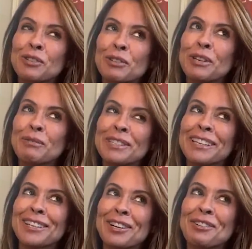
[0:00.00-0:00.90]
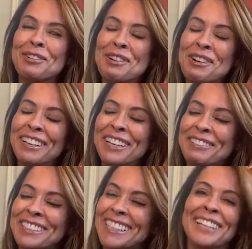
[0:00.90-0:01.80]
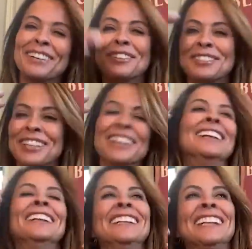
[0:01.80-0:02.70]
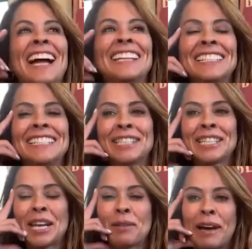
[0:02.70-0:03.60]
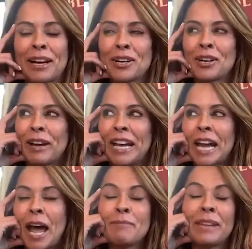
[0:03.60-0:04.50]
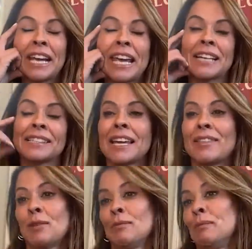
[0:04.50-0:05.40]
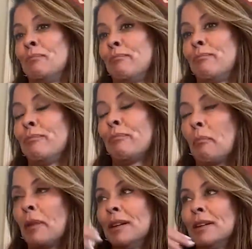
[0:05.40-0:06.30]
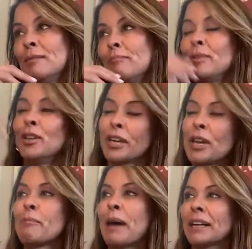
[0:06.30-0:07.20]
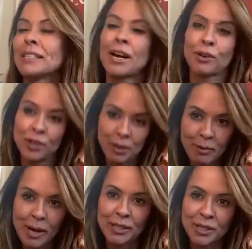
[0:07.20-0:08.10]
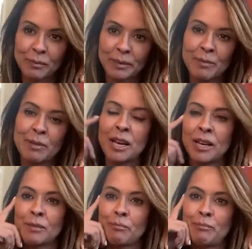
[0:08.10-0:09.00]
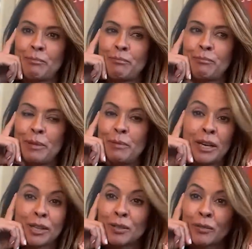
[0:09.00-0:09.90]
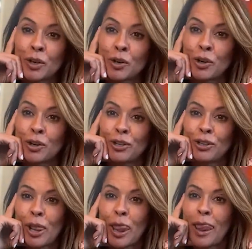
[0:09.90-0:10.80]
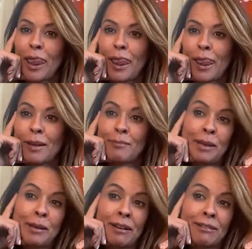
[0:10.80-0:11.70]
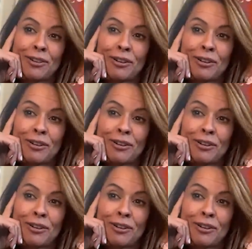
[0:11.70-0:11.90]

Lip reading: He was a year older and he did stay back a grade. I mean, I can't say that it was, looking back now, could it possibly be because of a girl? Me? I don't